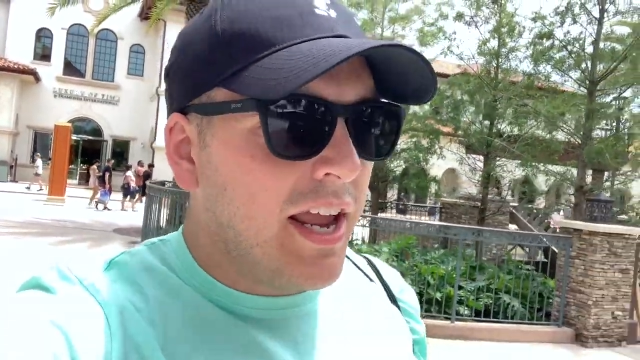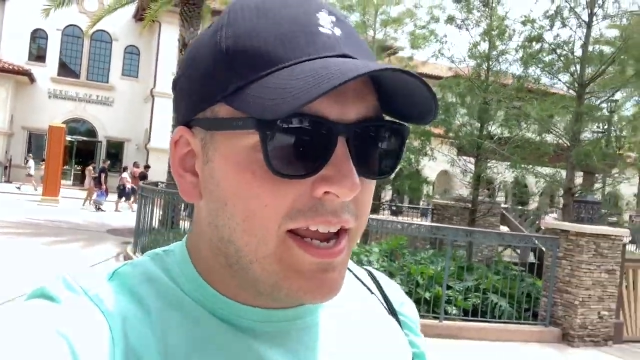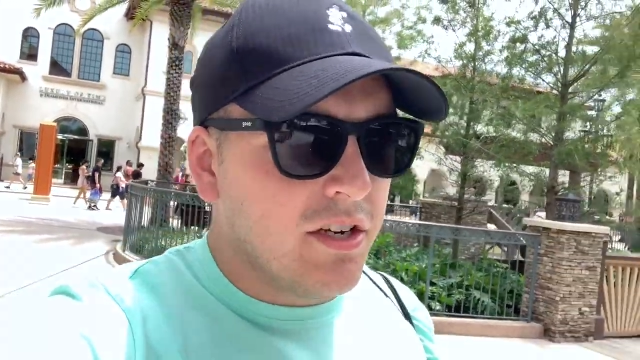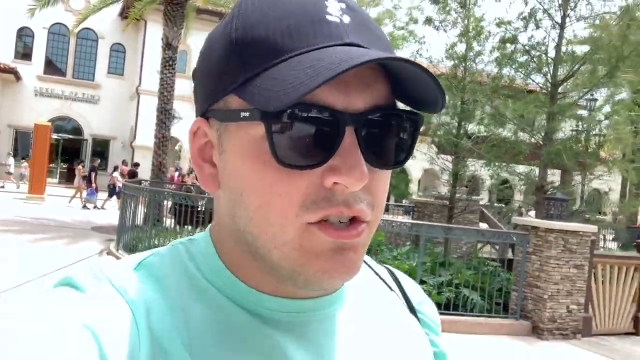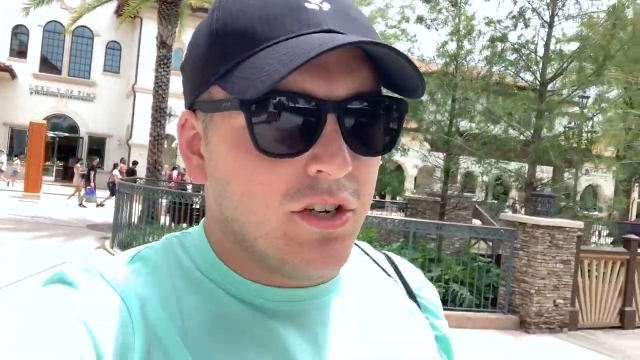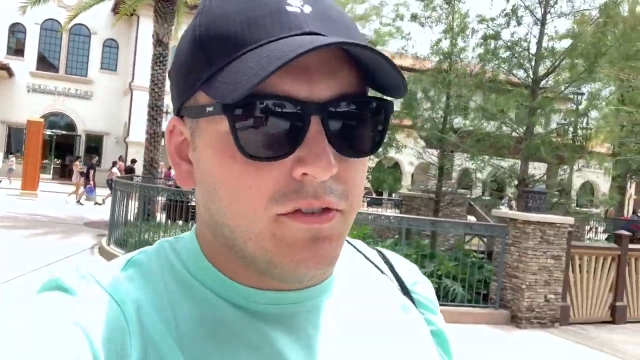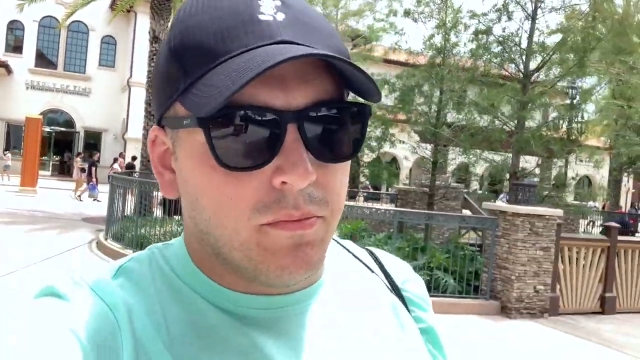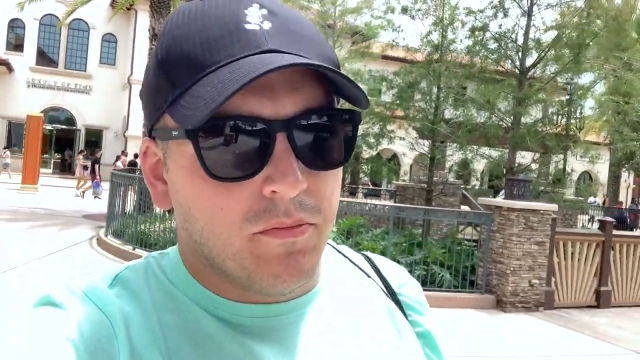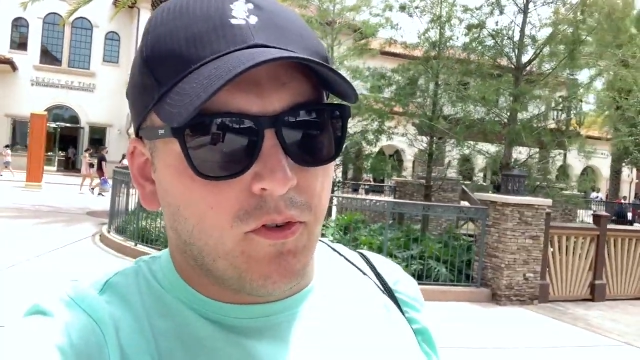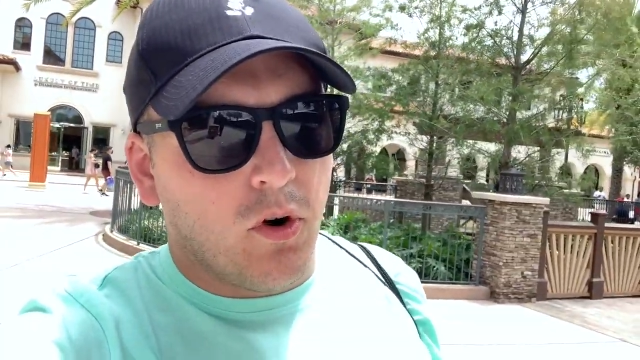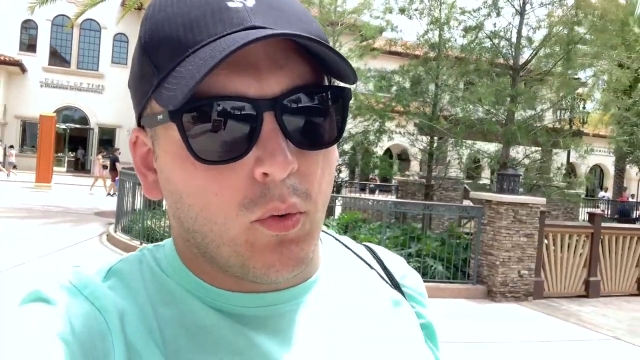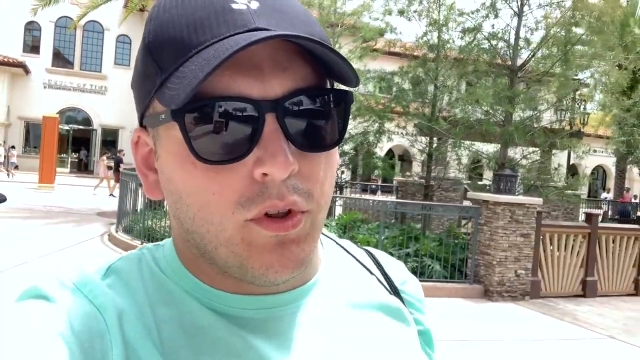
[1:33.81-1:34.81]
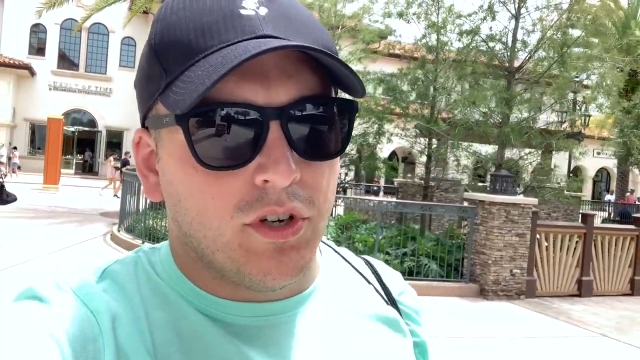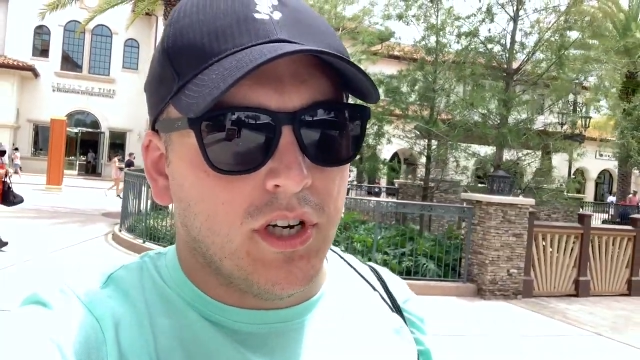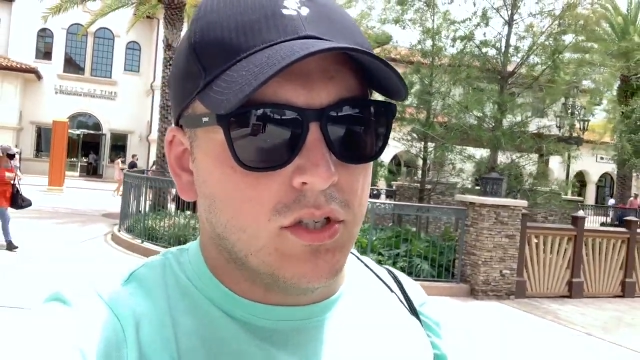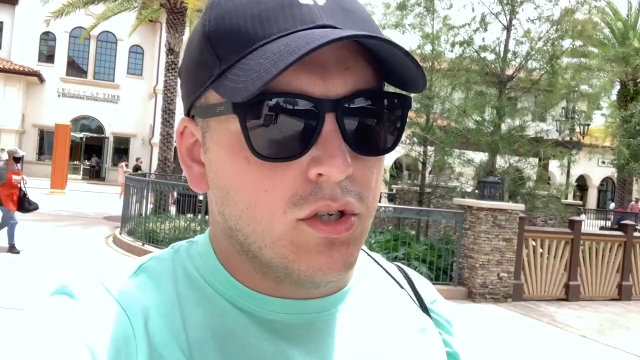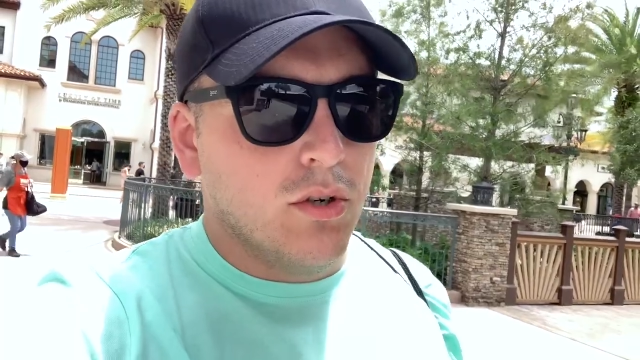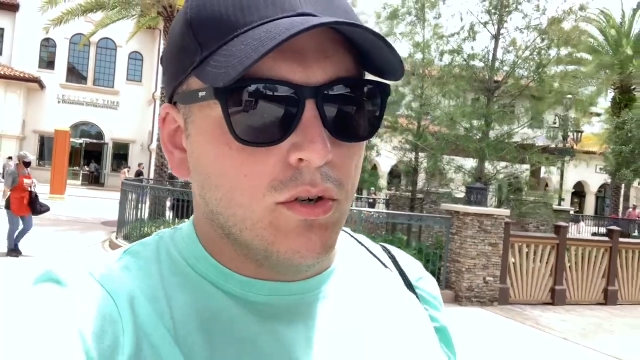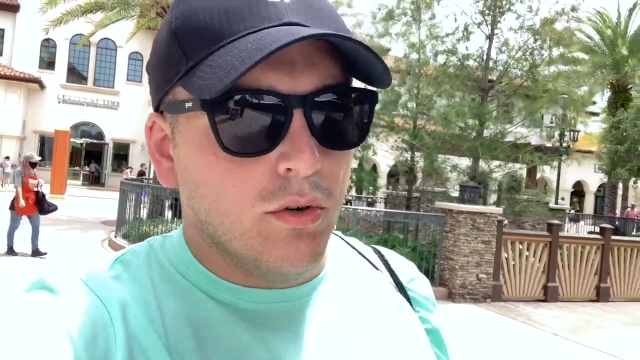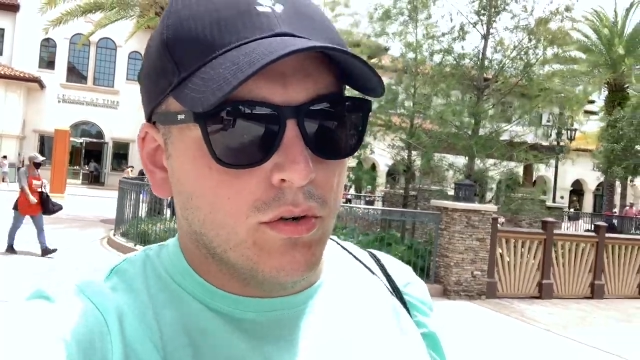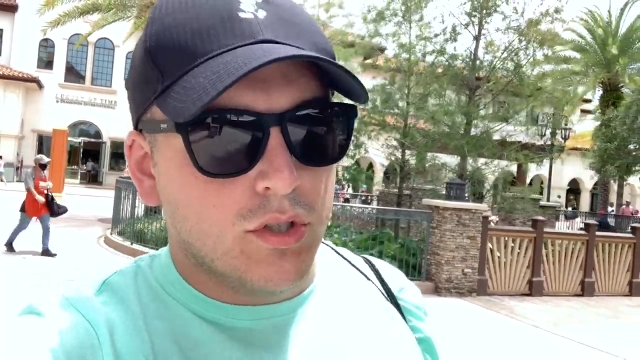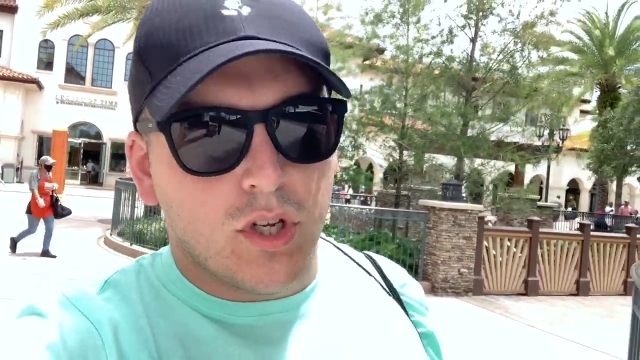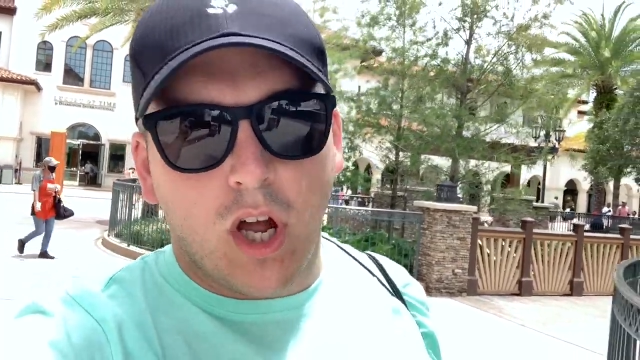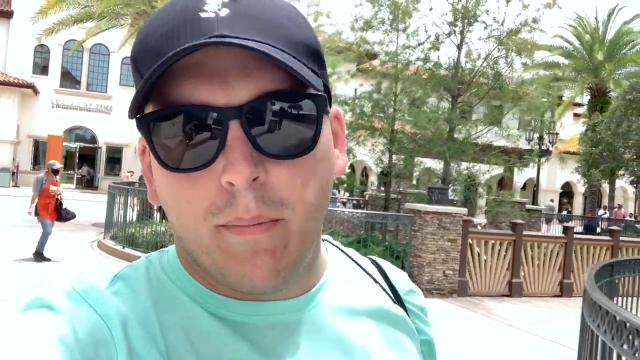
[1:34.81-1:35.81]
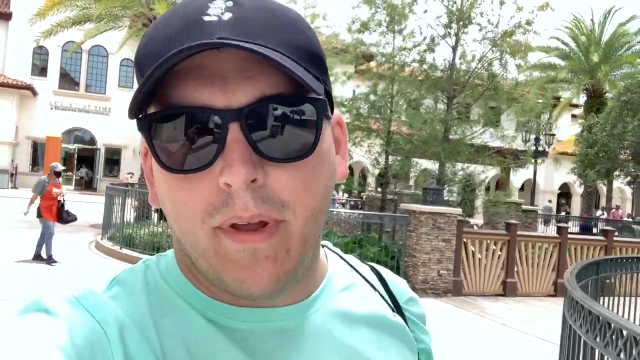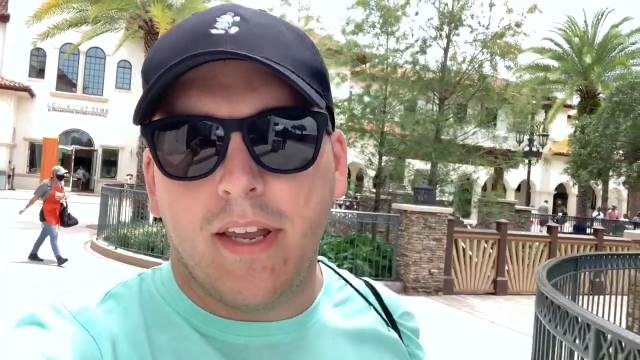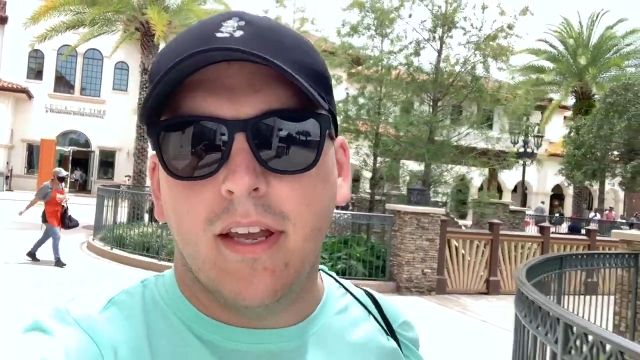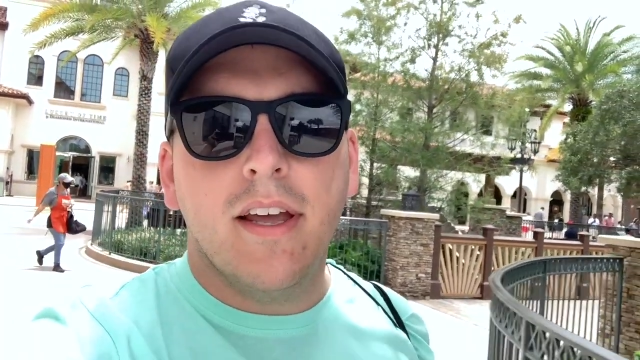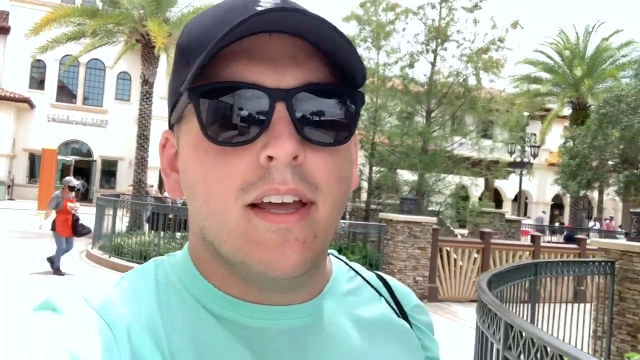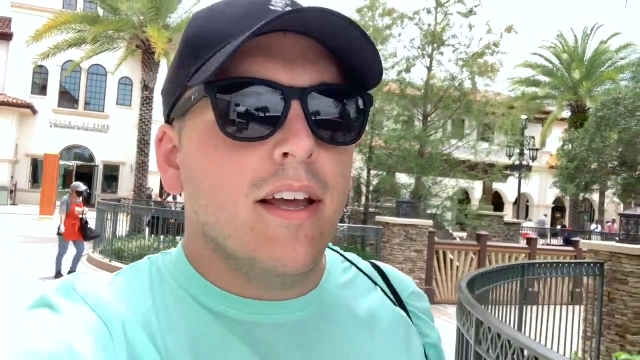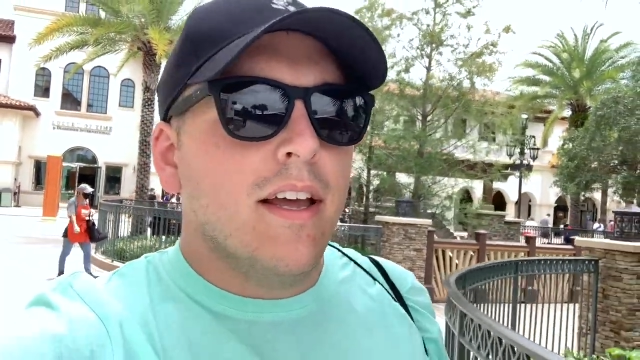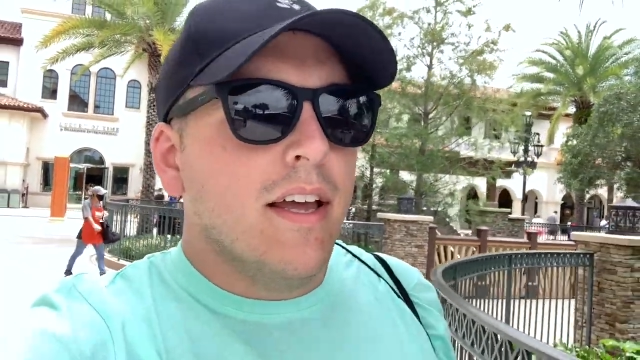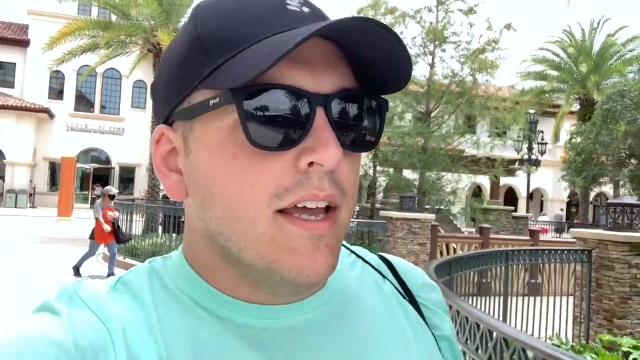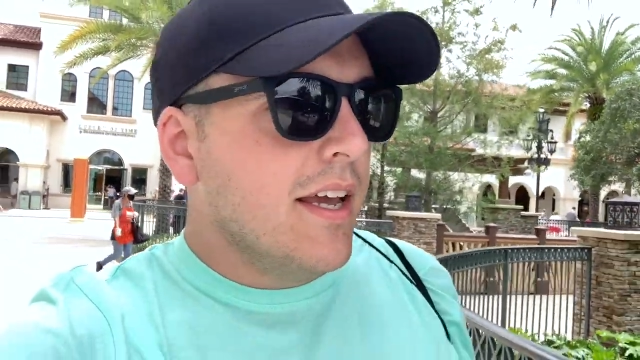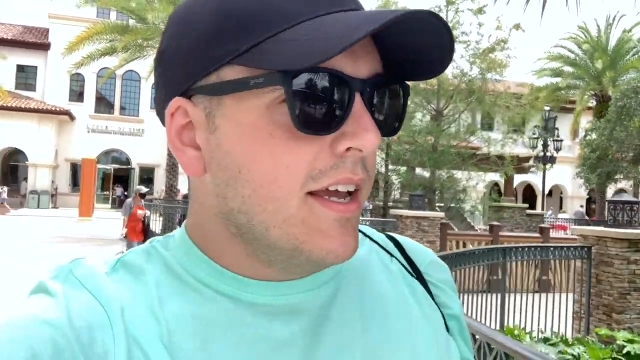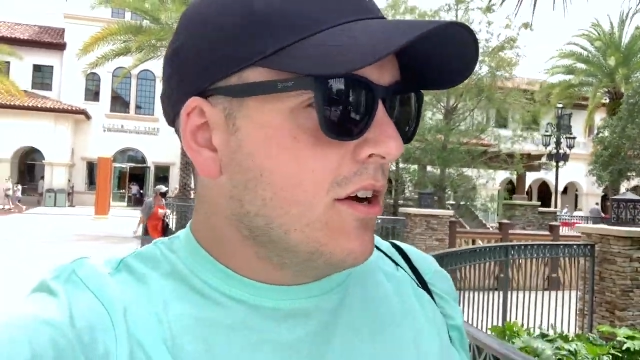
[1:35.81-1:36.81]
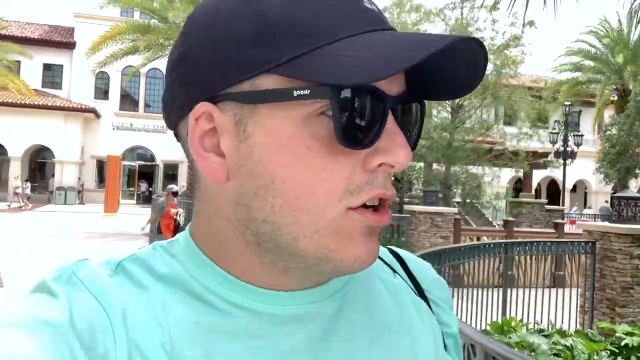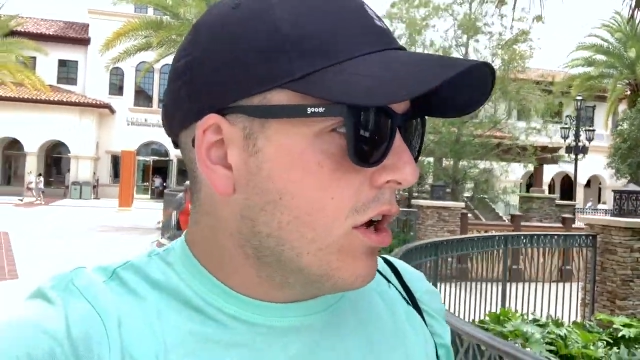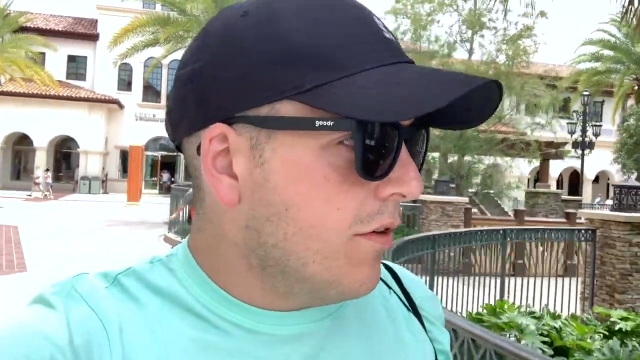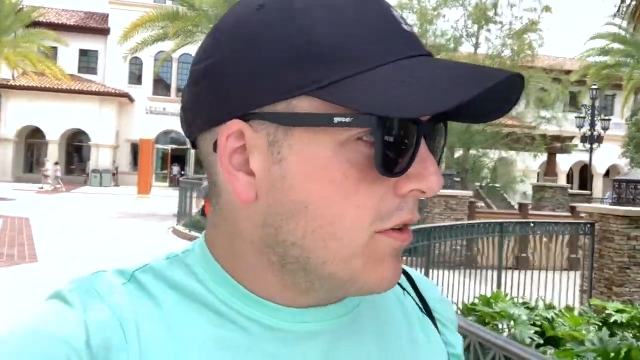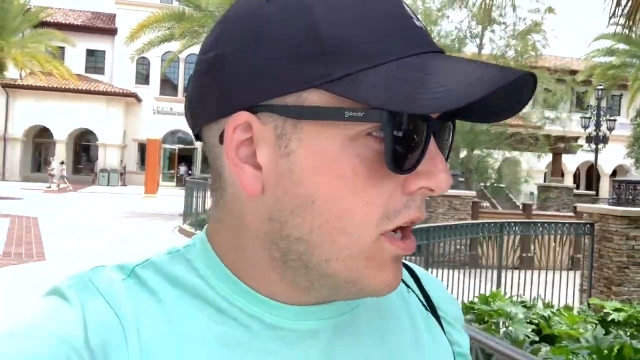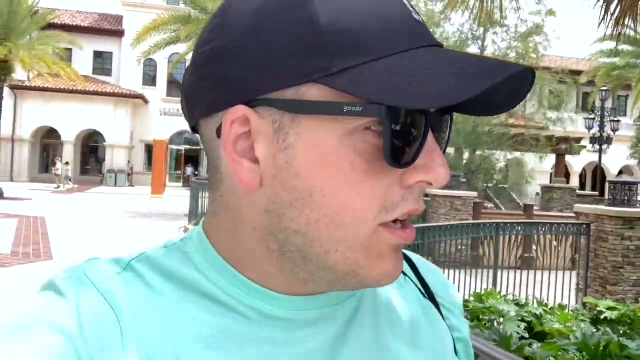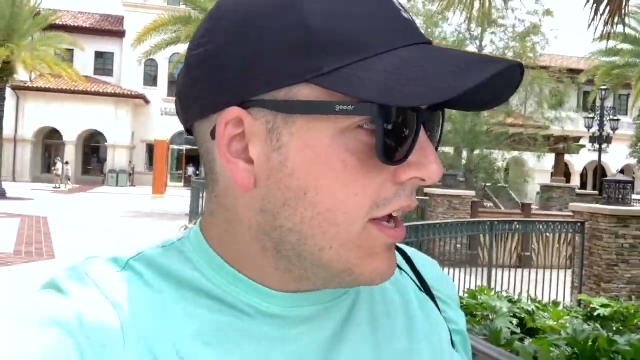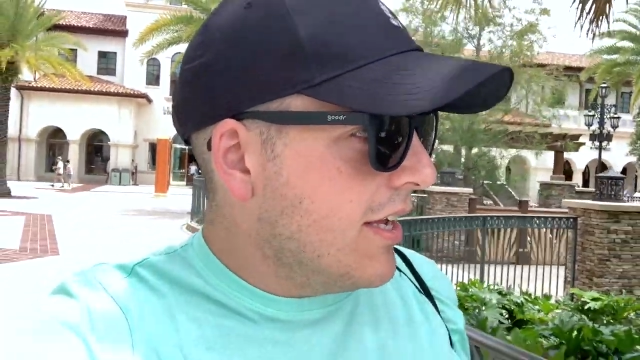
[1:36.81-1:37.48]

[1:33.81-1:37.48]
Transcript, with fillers: Angie from Fort Wilderness, who saw me in her golf cart.